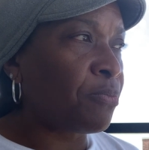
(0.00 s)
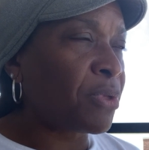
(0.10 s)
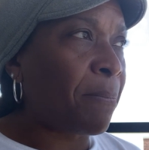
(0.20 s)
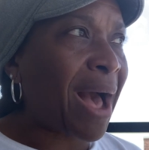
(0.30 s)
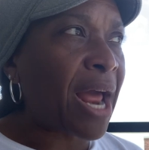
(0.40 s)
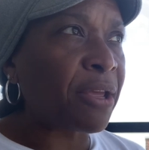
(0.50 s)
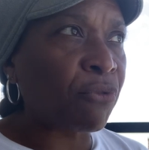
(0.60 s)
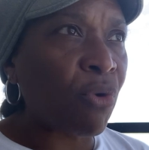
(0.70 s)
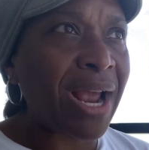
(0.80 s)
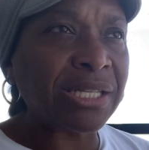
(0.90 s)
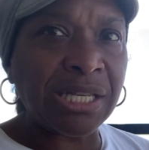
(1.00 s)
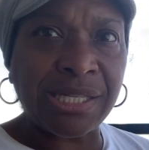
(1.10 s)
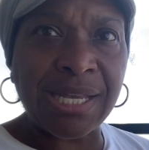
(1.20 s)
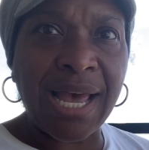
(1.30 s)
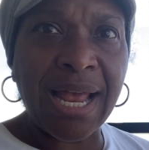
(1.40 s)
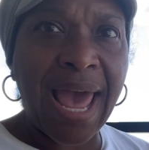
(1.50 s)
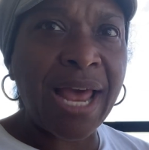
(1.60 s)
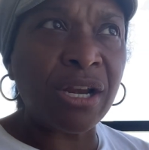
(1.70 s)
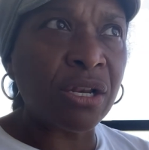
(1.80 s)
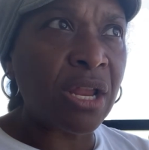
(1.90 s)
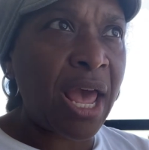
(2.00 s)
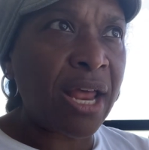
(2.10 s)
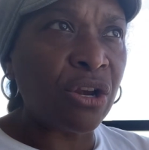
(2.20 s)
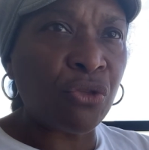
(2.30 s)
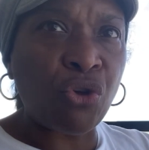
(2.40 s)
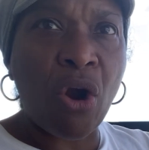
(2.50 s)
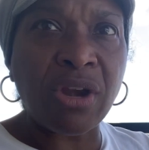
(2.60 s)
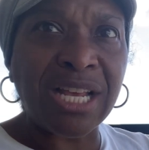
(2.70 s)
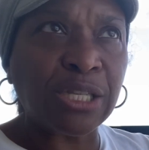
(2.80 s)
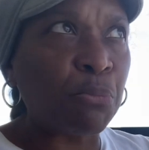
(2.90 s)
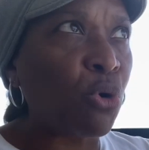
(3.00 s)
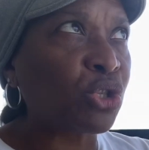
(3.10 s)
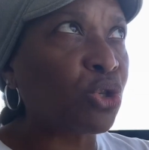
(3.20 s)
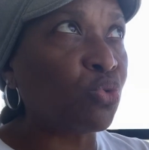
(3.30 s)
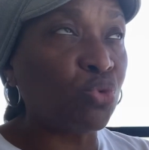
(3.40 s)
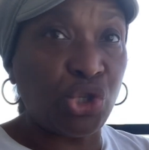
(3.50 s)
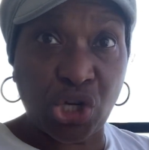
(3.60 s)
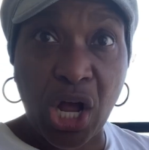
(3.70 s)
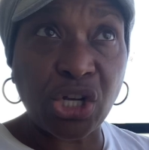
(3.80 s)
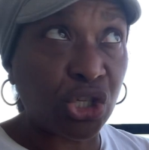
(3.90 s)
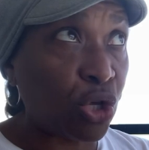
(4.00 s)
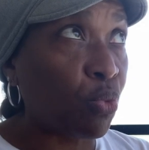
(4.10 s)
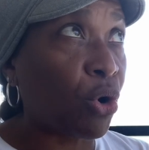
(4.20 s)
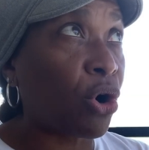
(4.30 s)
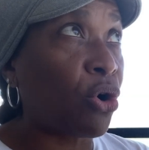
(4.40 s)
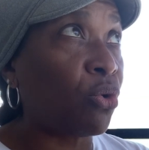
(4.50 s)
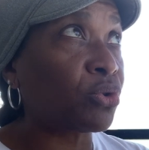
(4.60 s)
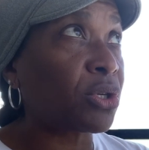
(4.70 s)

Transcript: the body of Christ is set at, a, at an authority that's supposed to judge the world,